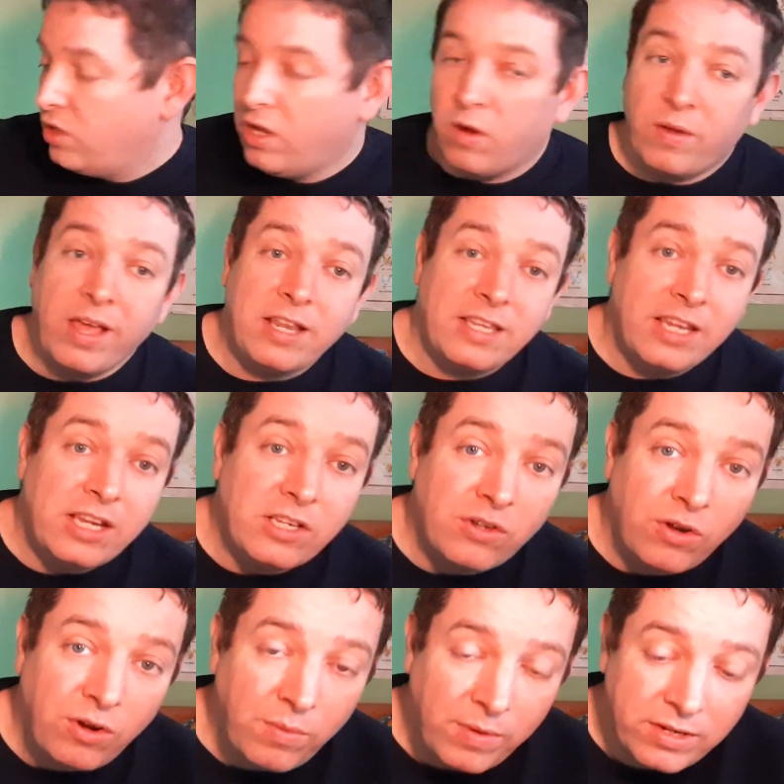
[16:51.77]
I'll get to these
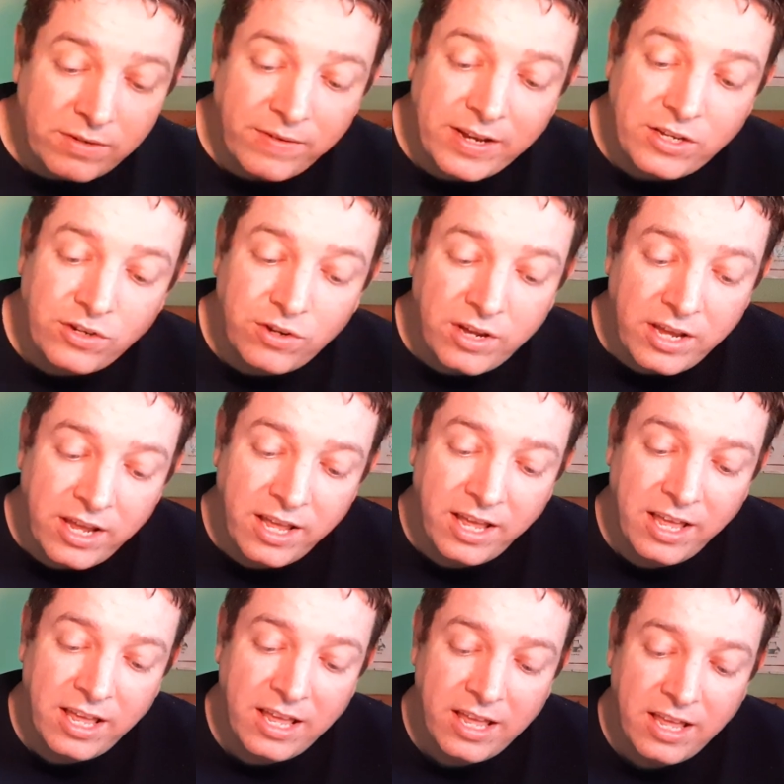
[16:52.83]
horror ones eventually.
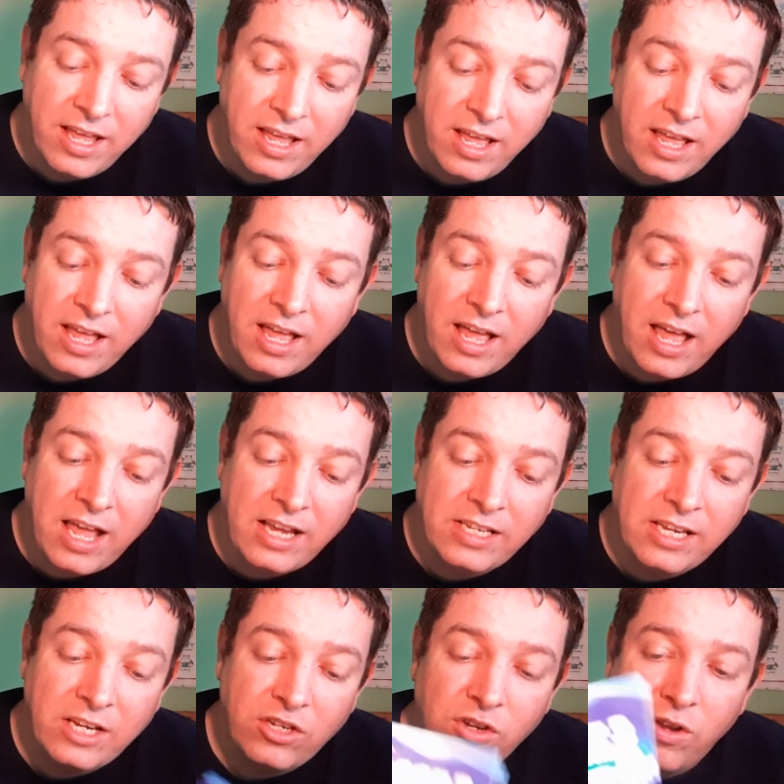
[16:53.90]
Ice
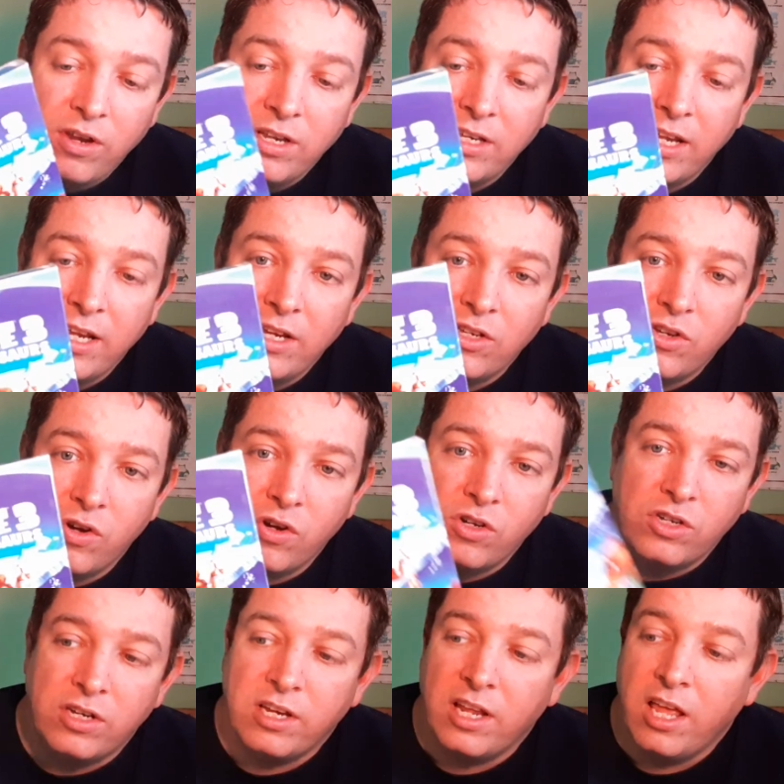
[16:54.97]
Age Dawn of the
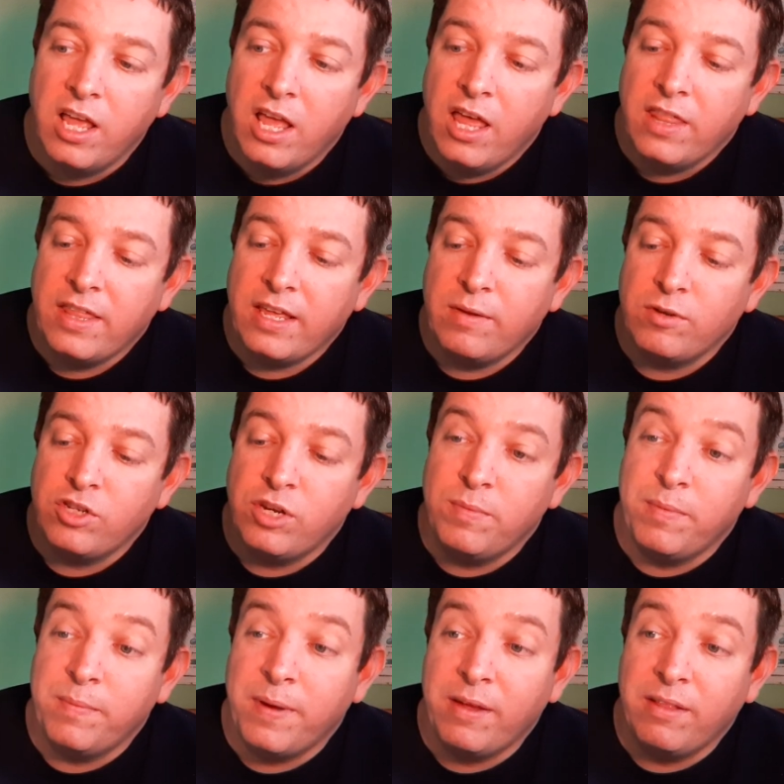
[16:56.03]
Dinosaurs. I think it was cheap
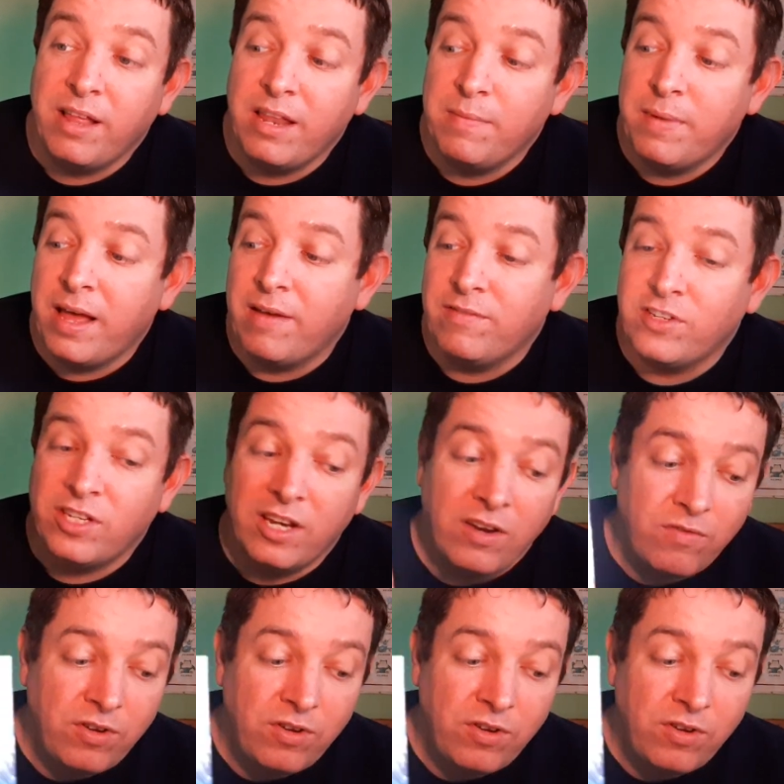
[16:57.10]
in Poundland, but I haven't seen it.